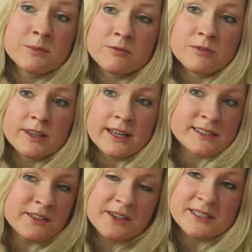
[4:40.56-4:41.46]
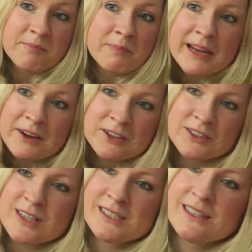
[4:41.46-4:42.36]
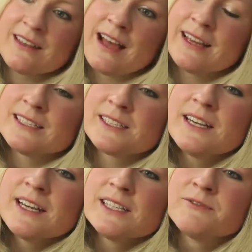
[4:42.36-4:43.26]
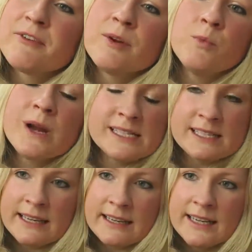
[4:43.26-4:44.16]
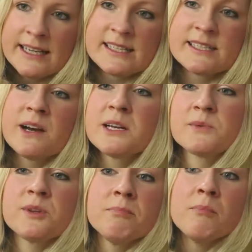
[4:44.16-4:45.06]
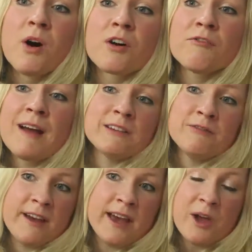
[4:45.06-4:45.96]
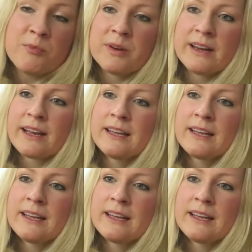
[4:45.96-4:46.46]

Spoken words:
movement is a big contrast to that. It's very witty. It starts with a mock fanfare opening.